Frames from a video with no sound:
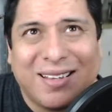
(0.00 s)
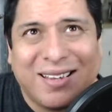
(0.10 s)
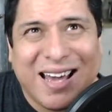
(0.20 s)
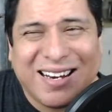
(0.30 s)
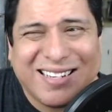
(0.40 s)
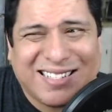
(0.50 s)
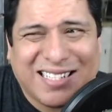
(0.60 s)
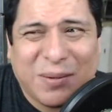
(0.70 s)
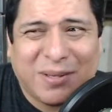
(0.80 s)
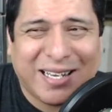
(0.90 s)
they added a
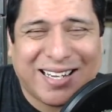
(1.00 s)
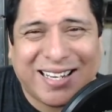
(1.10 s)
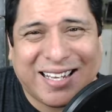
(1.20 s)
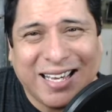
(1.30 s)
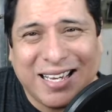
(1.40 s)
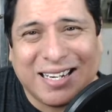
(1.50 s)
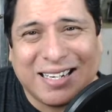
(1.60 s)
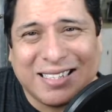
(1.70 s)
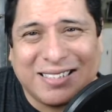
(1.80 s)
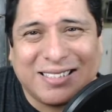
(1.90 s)
scene with like a kid
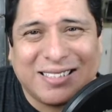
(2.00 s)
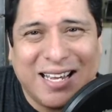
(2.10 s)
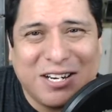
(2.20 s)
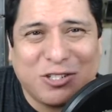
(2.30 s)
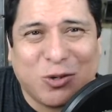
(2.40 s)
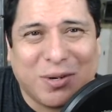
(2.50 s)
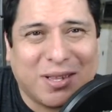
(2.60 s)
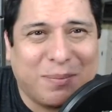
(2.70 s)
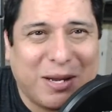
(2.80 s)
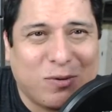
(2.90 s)
and a dinosaur
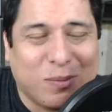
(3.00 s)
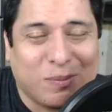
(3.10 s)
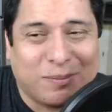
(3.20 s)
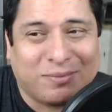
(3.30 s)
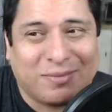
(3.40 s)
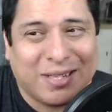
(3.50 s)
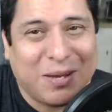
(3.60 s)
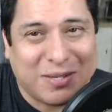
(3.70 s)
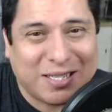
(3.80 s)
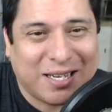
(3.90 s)
in the bedroom.
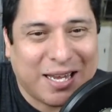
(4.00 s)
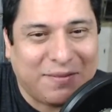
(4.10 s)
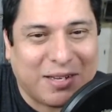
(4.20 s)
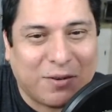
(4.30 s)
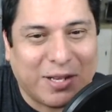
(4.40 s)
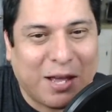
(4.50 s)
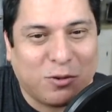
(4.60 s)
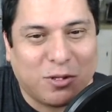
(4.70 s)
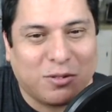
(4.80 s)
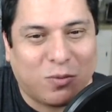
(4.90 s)
That was kind of it. Everything
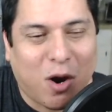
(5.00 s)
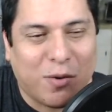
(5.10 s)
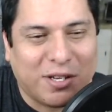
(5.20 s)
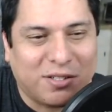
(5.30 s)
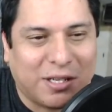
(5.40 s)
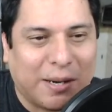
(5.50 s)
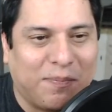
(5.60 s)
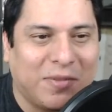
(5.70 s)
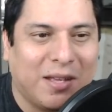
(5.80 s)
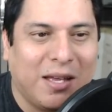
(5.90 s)
else was already
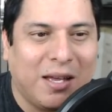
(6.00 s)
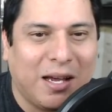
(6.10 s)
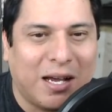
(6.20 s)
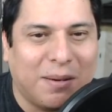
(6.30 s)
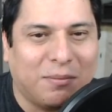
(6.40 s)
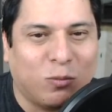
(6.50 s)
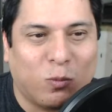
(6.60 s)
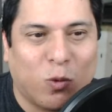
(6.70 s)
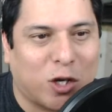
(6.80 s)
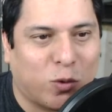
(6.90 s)
seen.
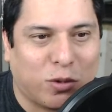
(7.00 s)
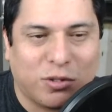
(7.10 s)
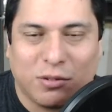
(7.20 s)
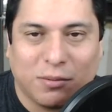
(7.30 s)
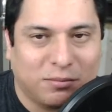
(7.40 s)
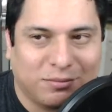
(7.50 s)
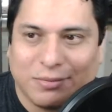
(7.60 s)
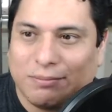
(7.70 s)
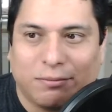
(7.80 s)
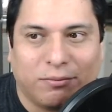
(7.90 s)
Westworld,
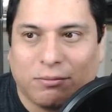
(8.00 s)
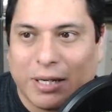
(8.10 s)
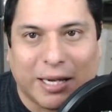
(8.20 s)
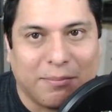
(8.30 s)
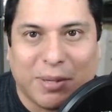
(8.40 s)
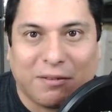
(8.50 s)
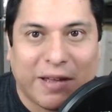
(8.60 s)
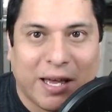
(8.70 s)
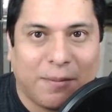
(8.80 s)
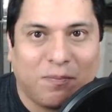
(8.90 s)
again, big
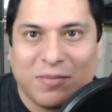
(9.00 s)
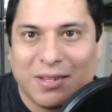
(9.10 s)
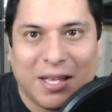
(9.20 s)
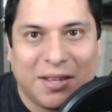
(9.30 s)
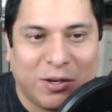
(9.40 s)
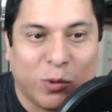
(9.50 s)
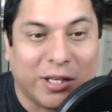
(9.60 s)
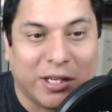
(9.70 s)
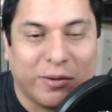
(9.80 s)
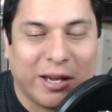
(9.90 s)
fan. Nothing
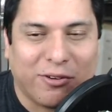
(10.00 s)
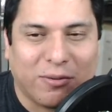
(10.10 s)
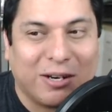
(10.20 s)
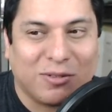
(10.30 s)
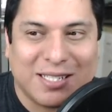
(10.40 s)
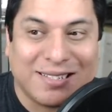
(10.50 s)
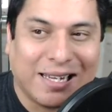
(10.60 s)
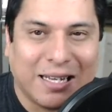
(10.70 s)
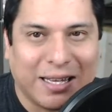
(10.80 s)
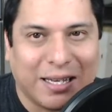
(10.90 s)
really new there. They don't say
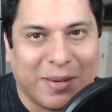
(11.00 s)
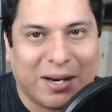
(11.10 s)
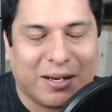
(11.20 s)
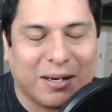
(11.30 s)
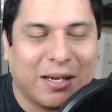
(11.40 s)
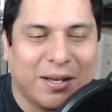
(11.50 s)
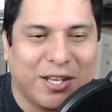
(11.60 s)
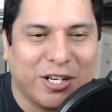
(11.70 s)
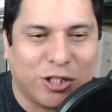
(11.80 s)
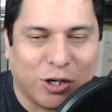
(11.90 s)
anything about it.
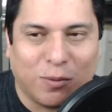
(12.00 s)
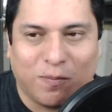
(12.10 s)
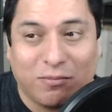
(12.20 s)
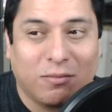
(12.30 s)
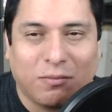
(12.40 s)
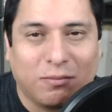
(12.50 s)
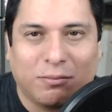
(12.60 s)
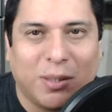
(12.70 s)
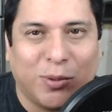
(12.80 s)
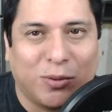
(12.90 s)
They just show
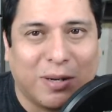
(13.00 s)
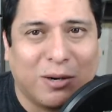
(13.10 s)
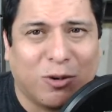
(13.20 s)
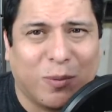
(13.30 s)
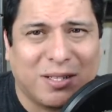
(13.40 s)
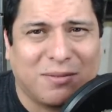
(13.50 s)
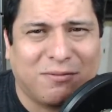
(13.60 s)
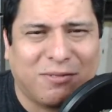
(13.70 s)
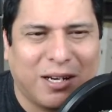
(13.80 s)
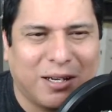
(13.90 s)
people and robots
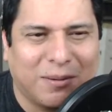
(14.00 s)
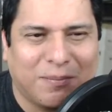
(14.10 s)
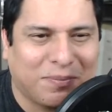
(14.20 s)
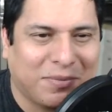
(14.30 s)
fighting.